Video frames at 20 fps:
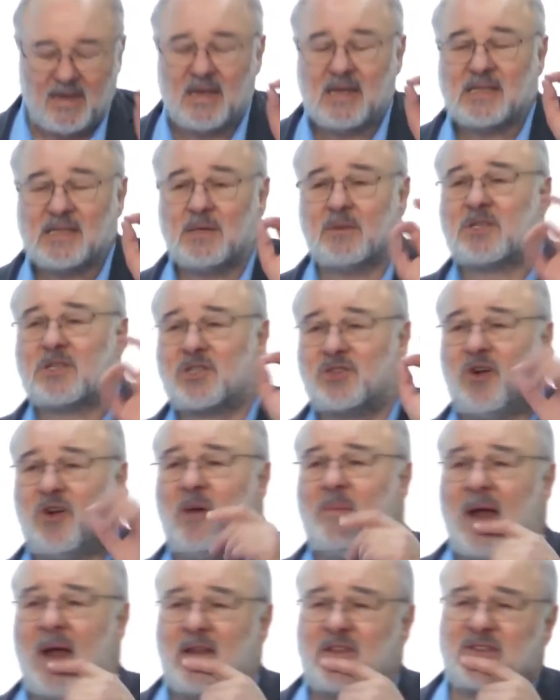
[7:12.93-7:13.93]
So a strong
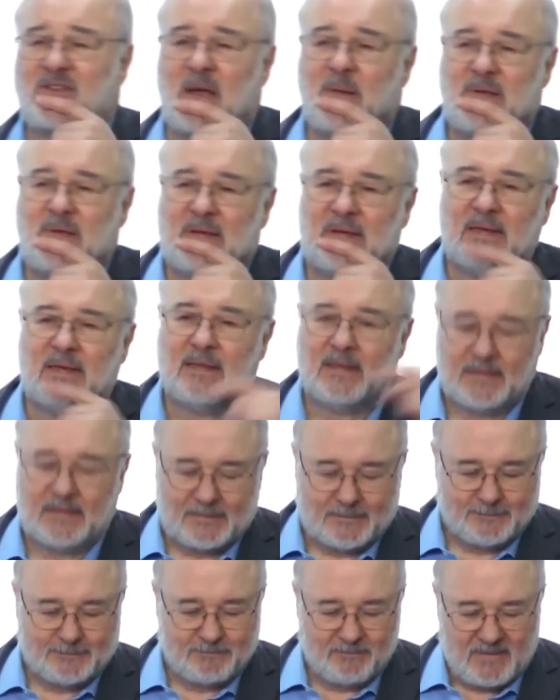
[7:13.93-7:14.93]
manuscript
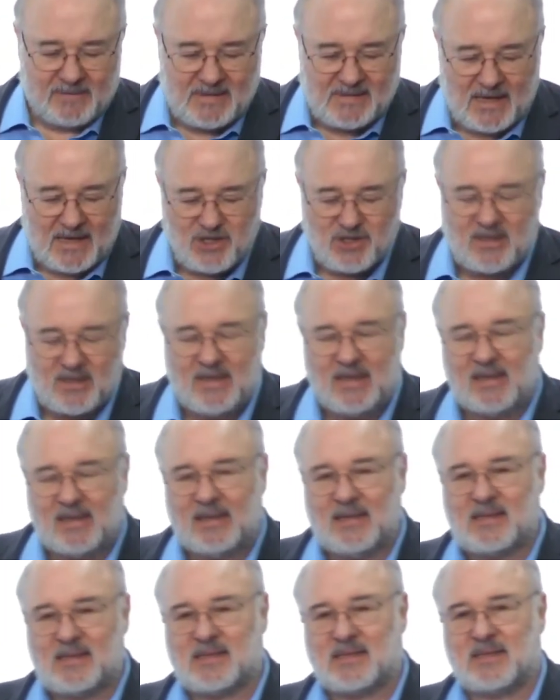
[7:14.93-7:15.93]
is actually,
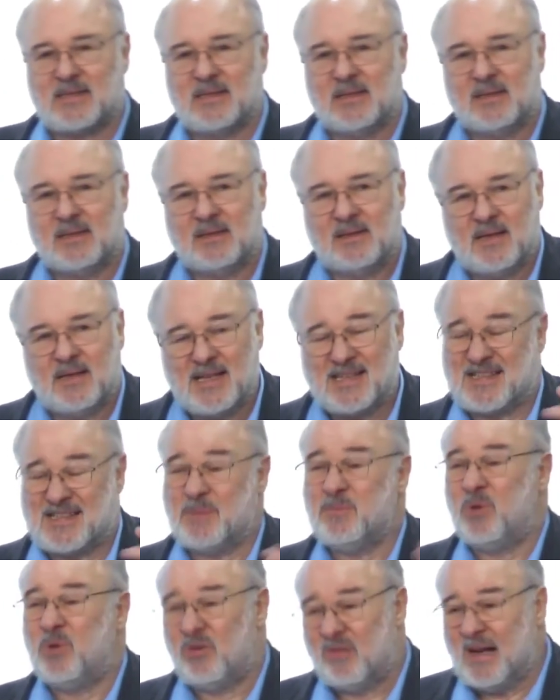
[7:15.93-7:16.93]
it's
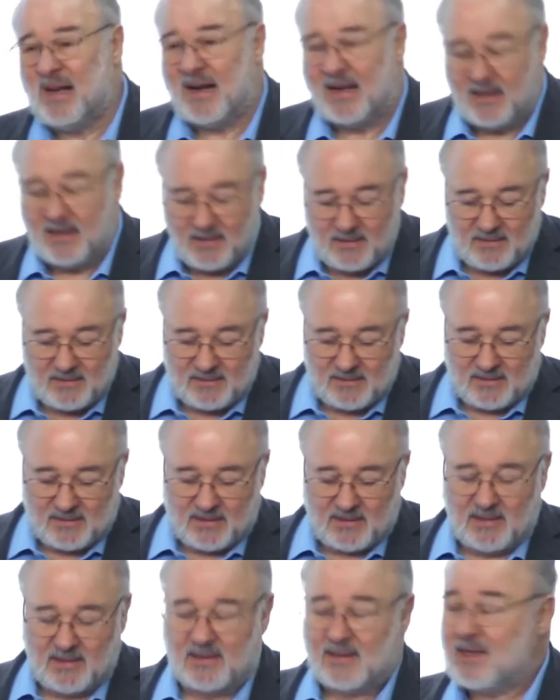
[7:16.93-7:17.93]
simple really.
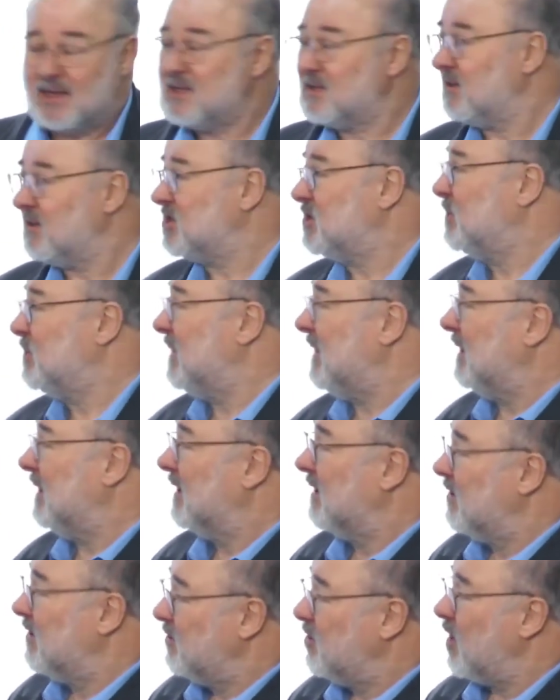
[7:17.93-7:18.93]
It's got to be
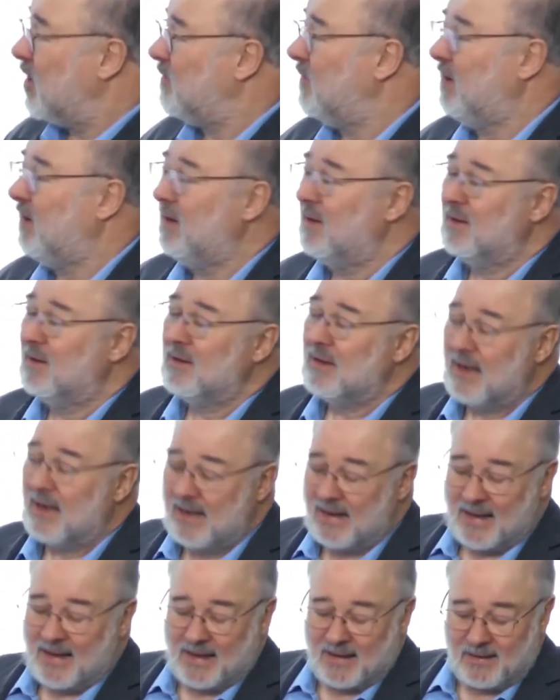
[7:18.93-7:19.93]
novel,
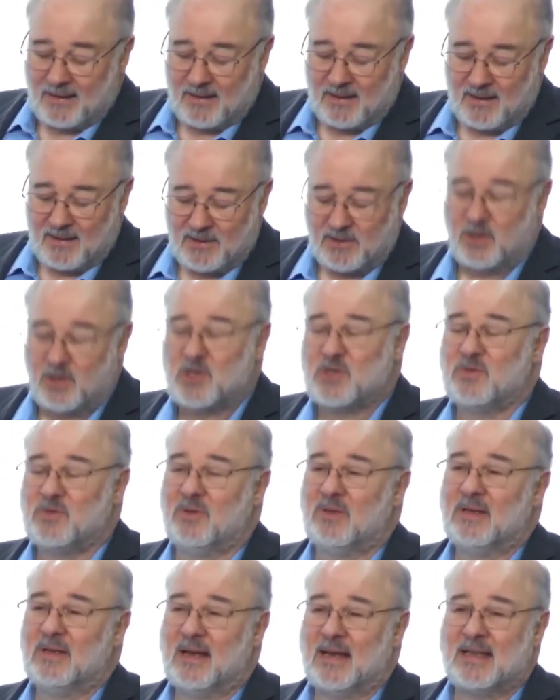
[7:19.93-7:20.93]
clear,
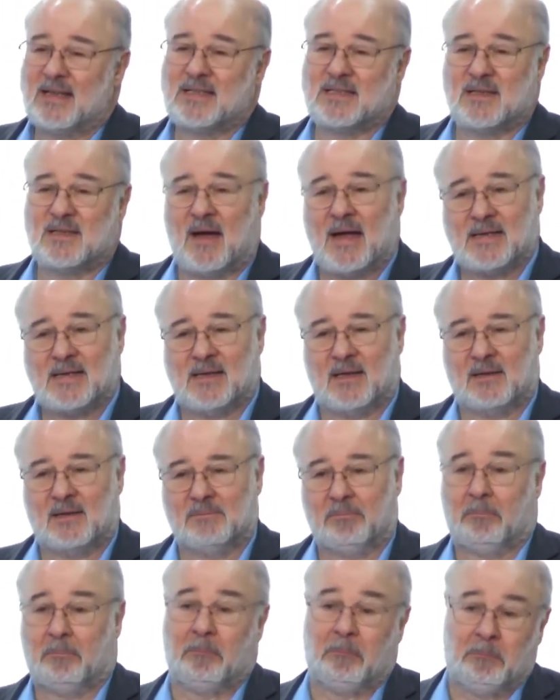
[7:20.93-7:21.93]
useful and exciting.
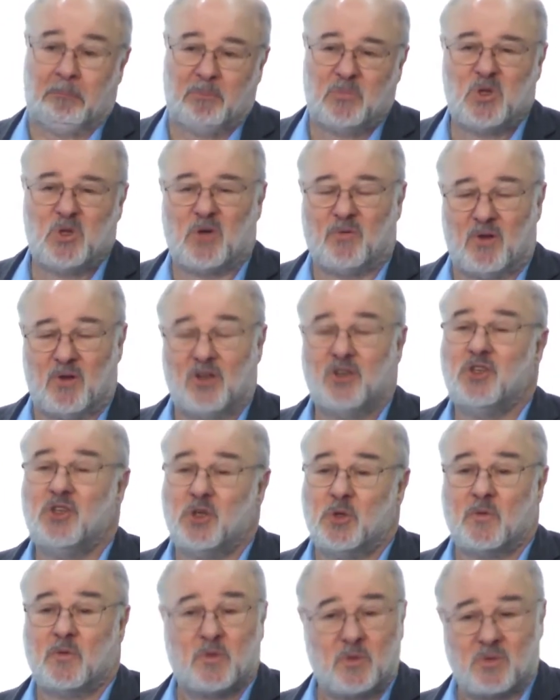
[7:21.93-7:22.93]
Novel,
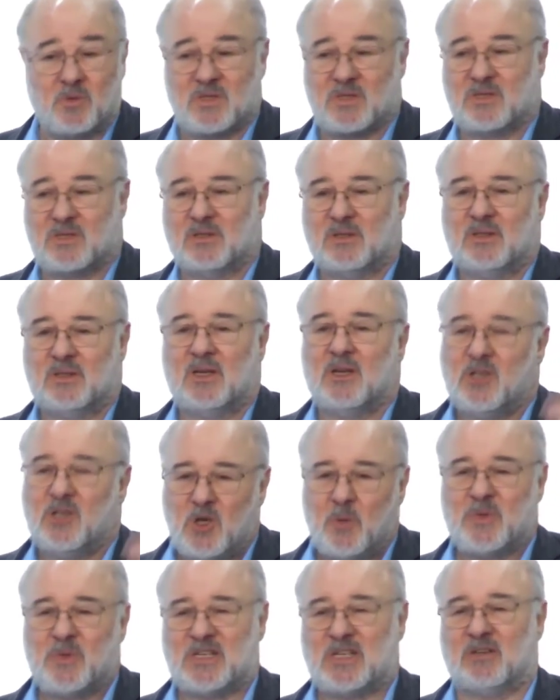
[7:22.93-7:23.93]
new of course, new
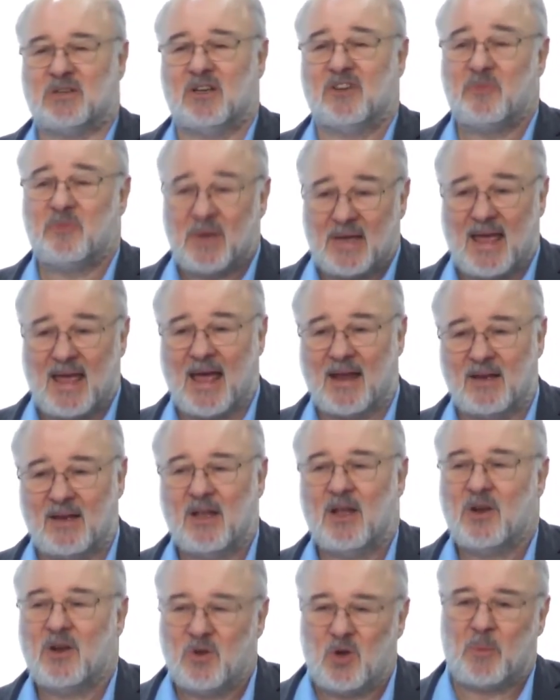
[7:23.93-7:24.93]
material if we can,
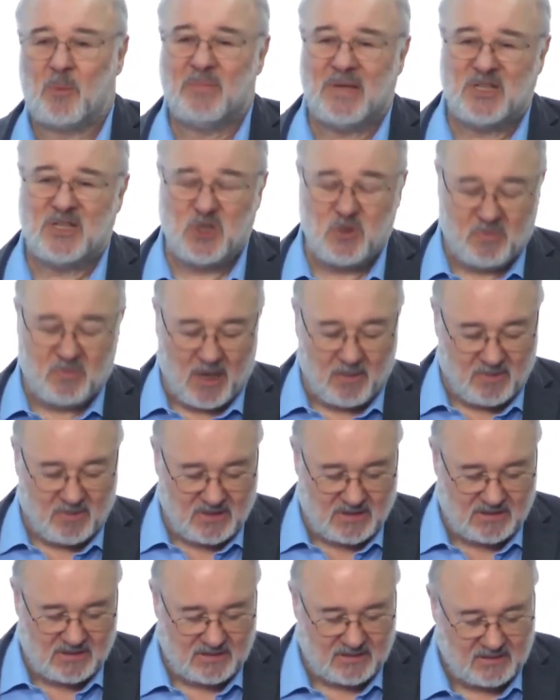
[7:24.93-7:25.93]
not Me Too
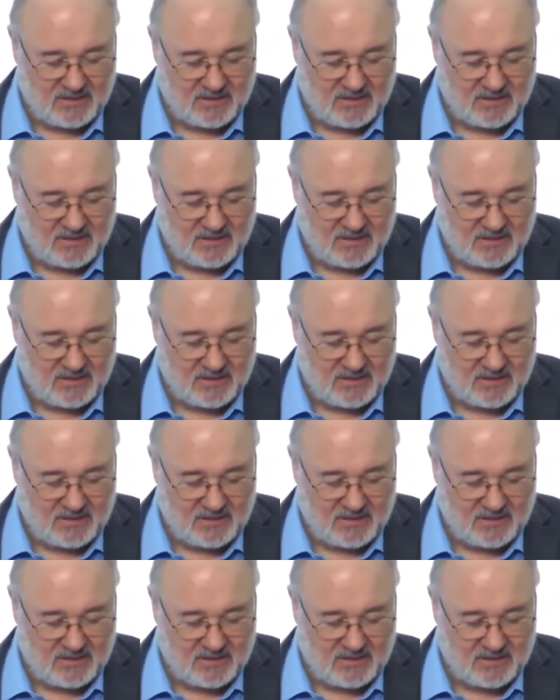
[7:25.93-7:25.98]
papers.